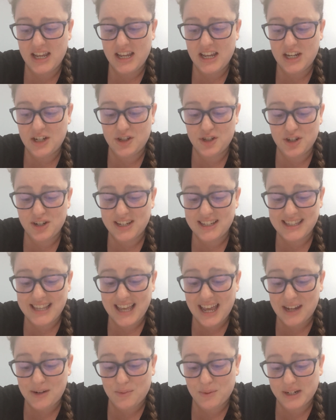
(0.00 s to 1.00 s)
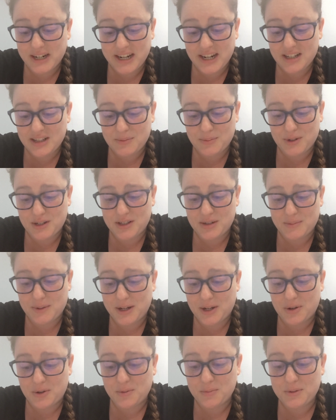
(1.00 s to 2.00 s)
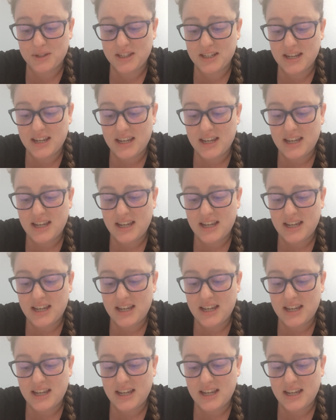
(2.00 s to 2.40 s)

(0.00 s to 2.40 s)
He shook his head when I expressed my hopes,